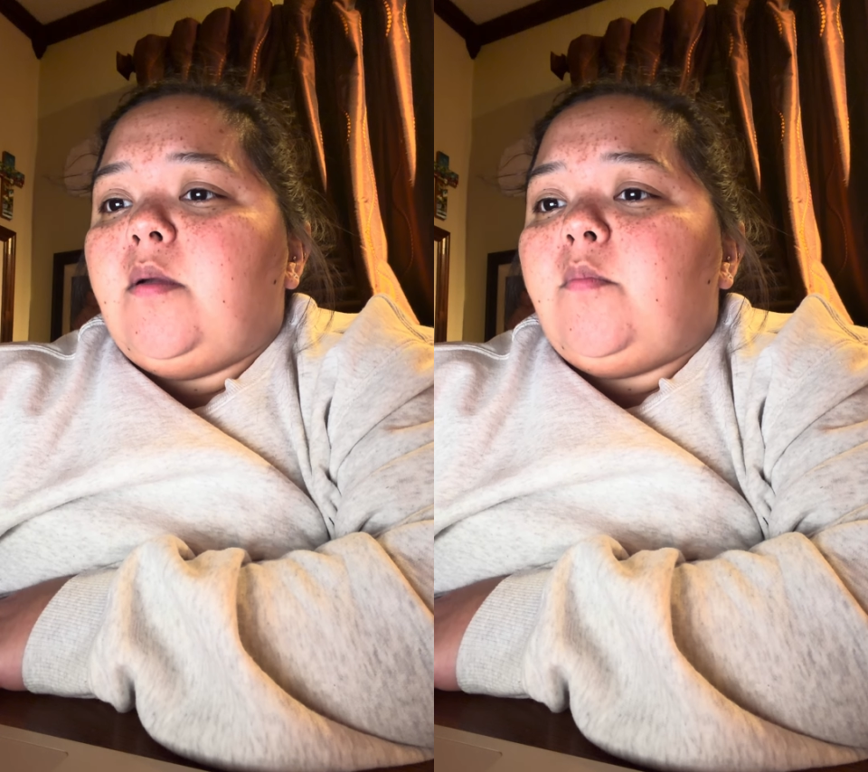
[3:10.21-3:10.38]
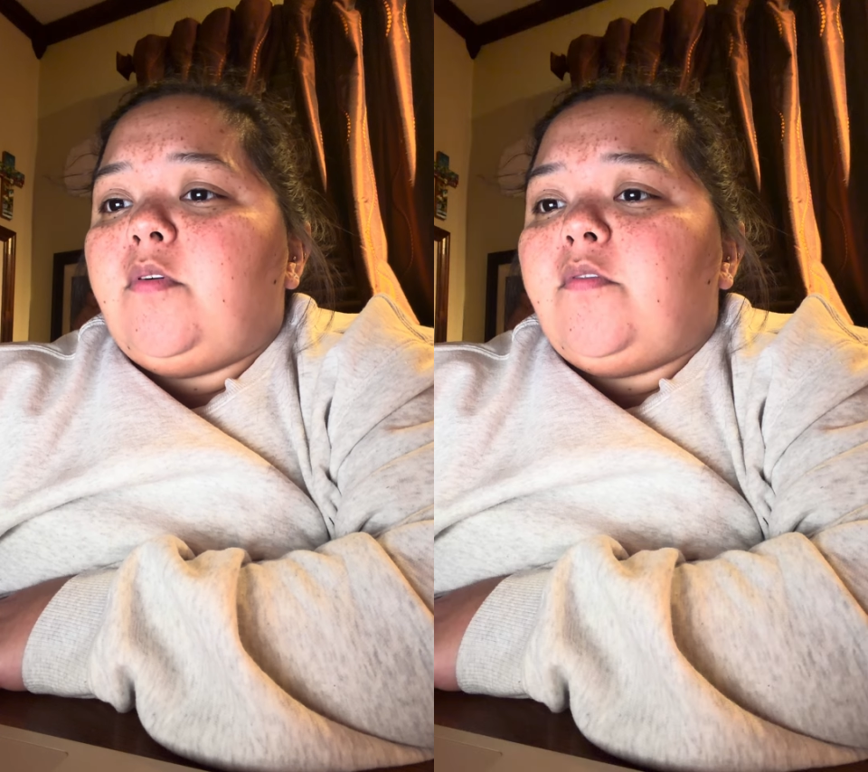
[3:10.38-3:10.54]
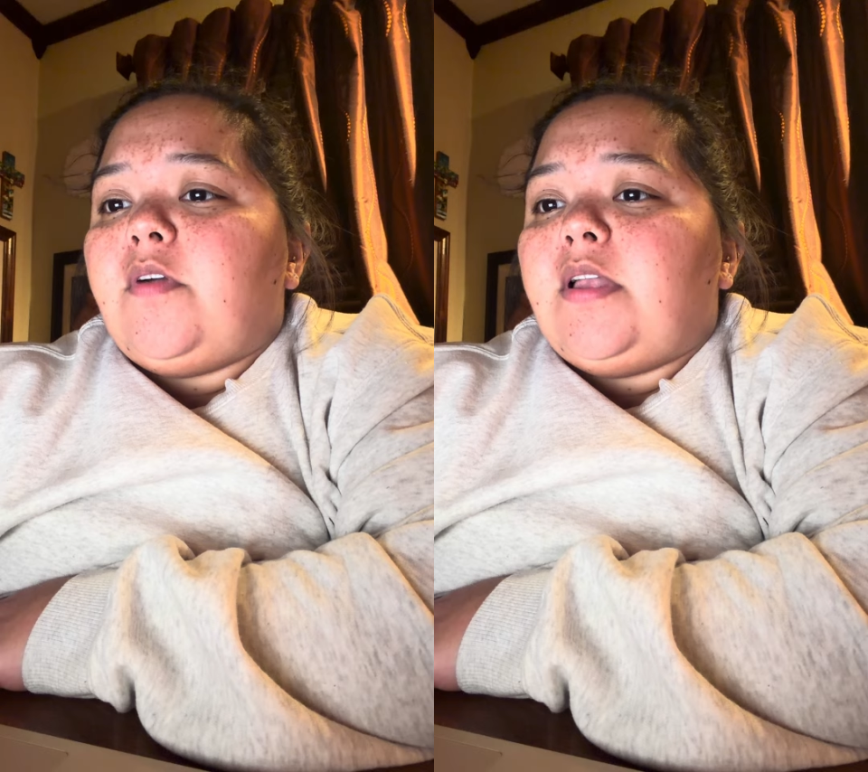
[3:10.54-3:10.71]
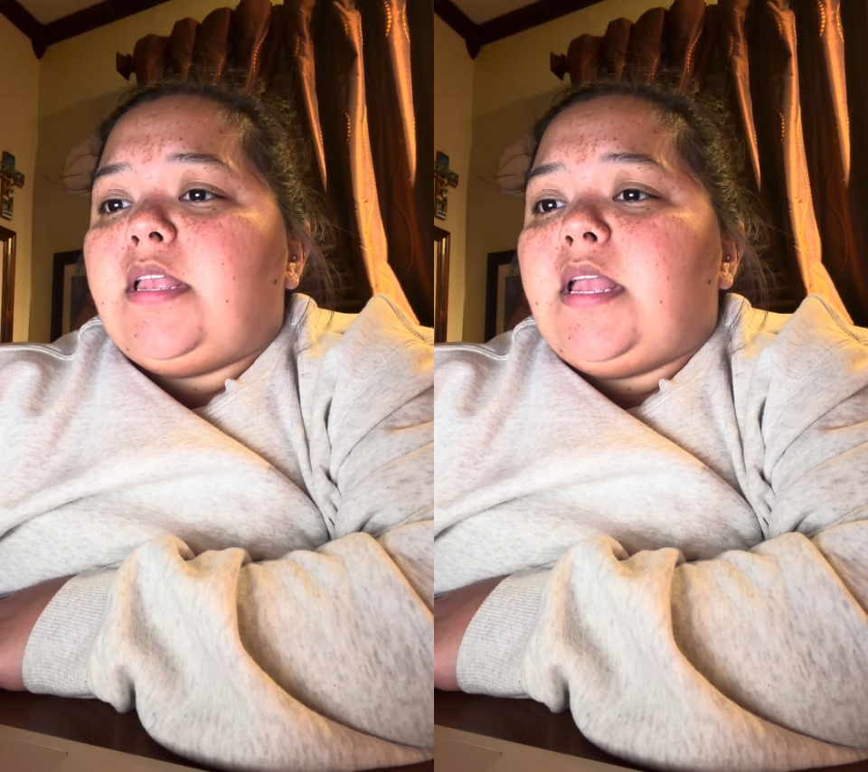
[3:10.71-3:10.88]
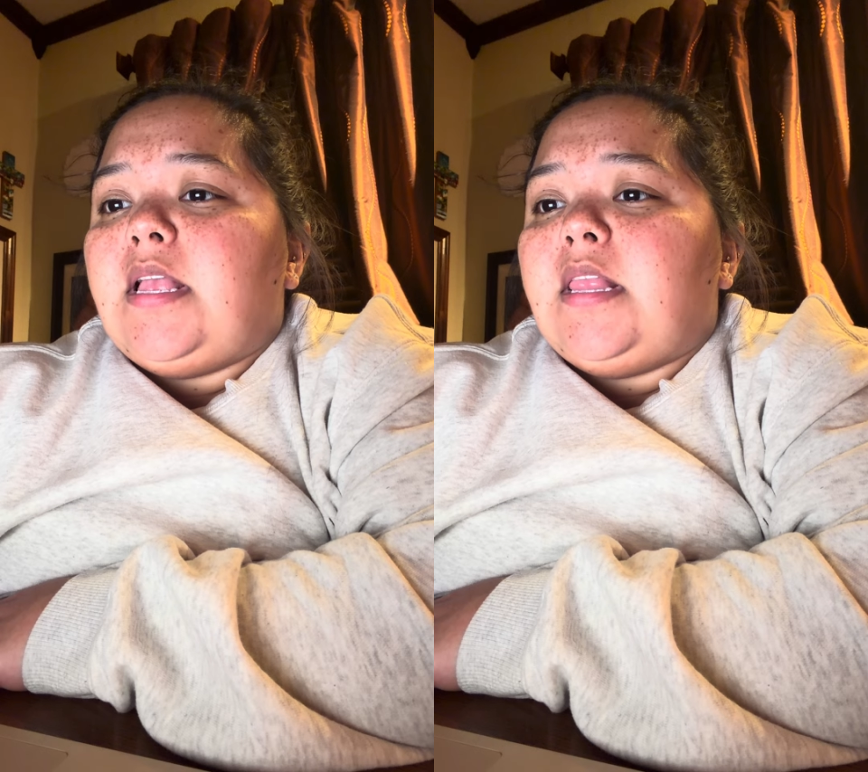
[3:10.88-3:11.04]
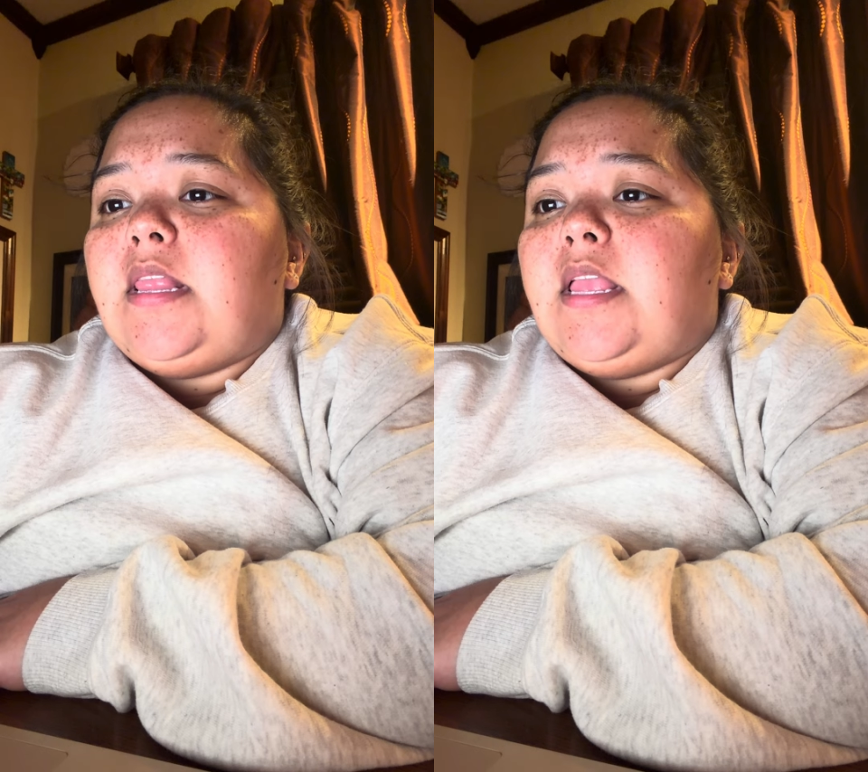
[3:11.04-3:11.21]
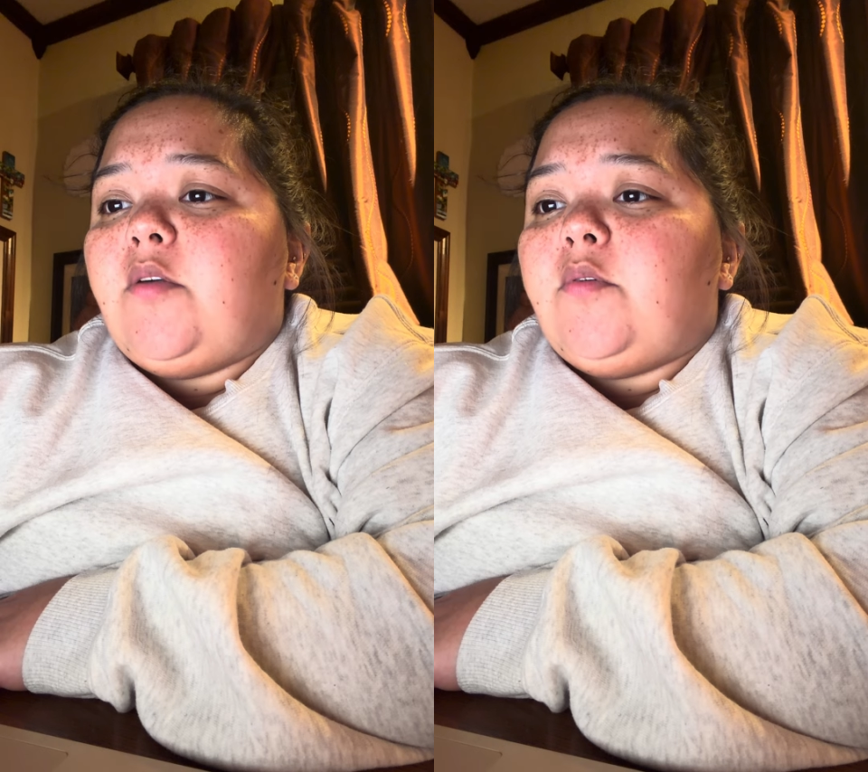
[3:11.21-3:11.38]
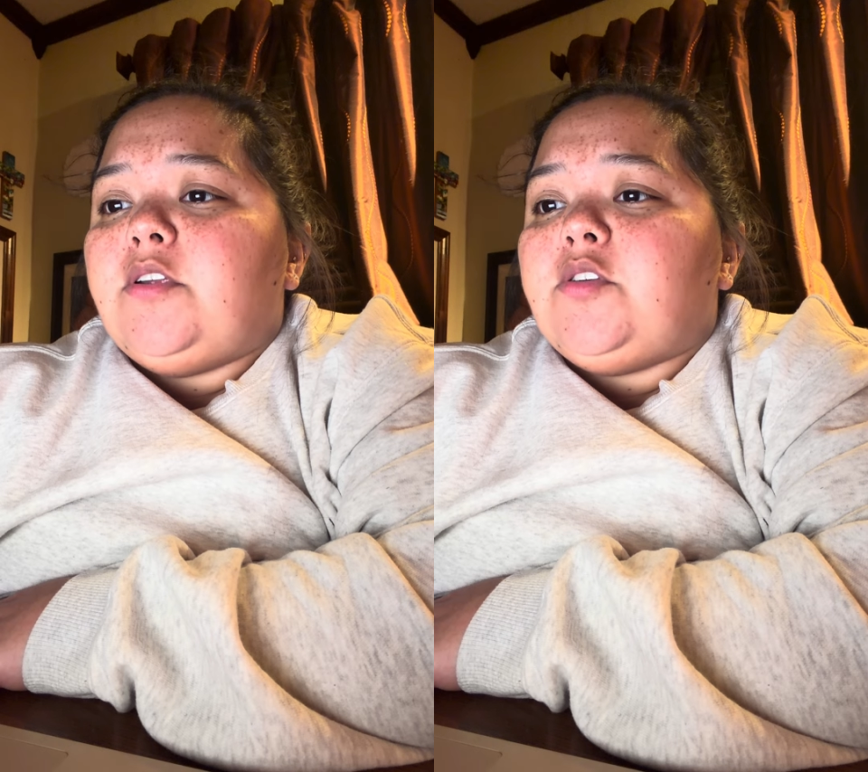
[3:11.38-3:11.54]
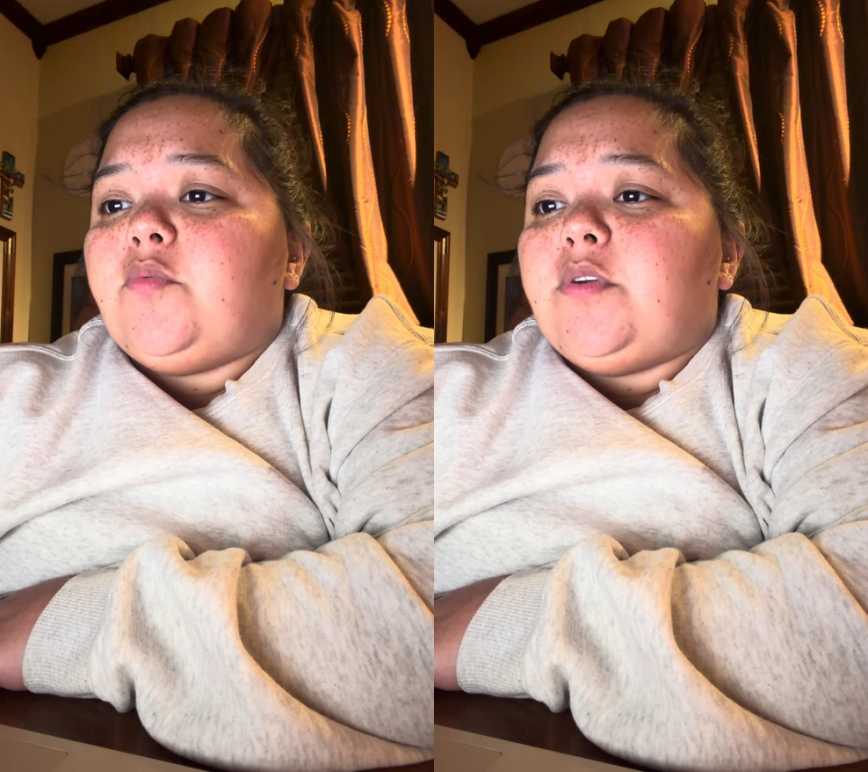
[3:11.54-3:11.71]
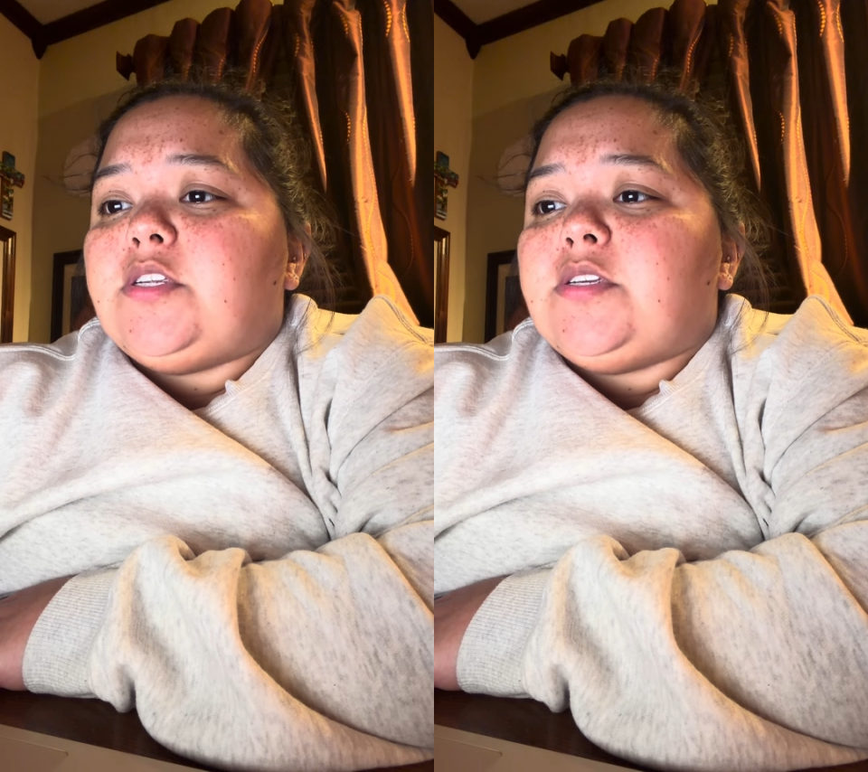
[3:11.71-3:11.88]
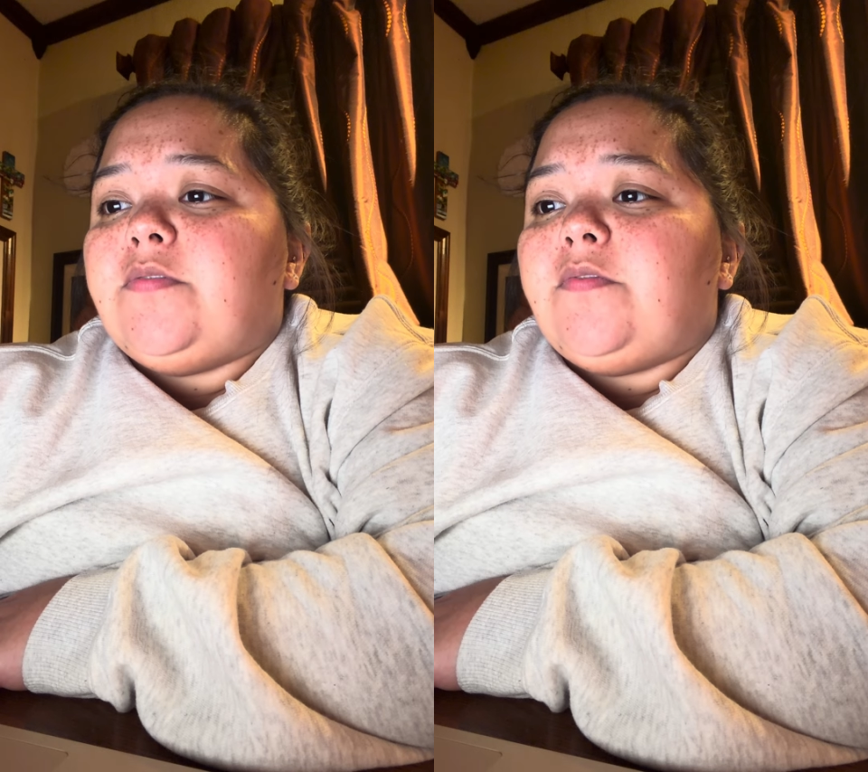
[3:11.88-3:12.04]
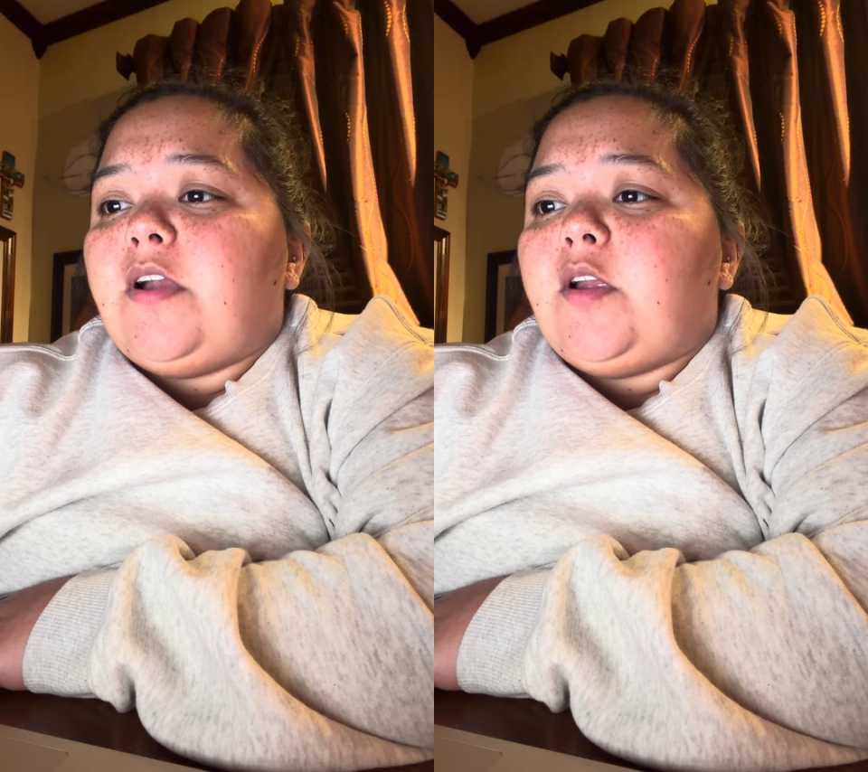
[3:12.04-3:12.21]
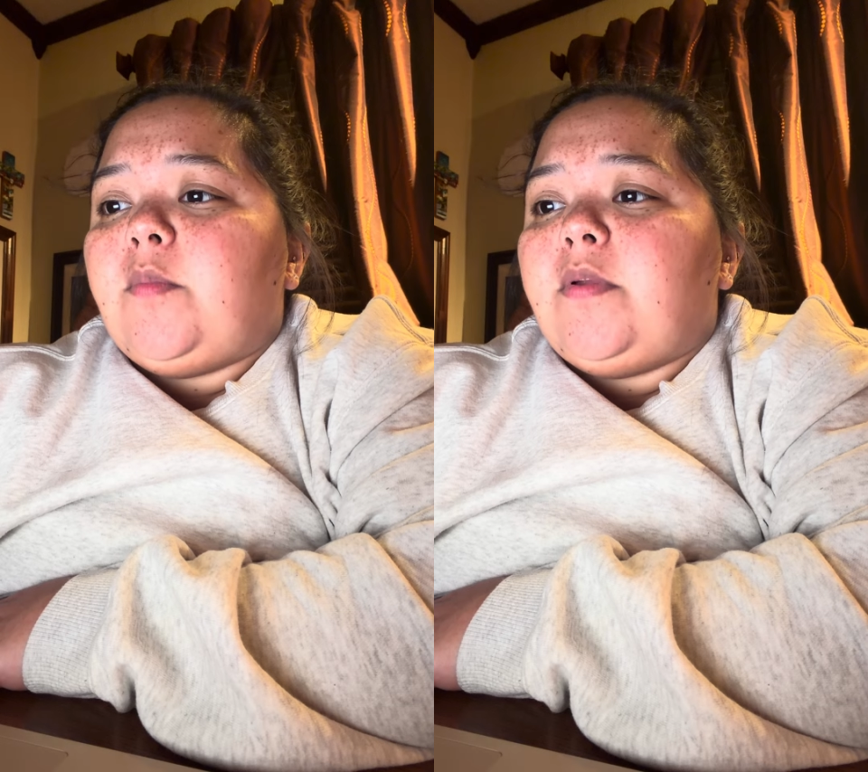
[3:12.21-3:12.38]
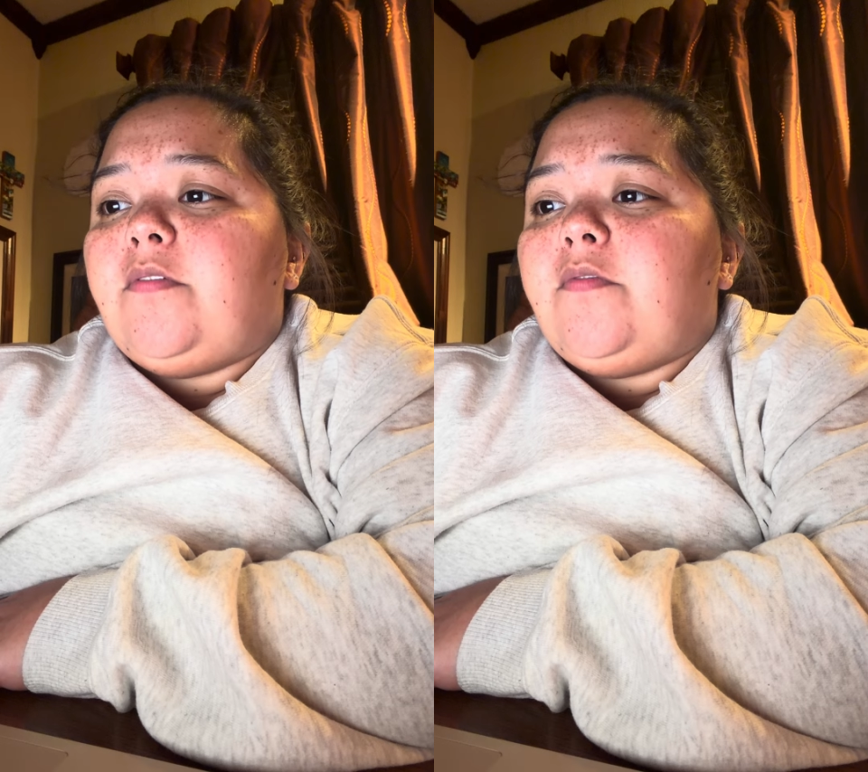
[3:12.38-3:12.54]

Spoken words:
providing a language rich environment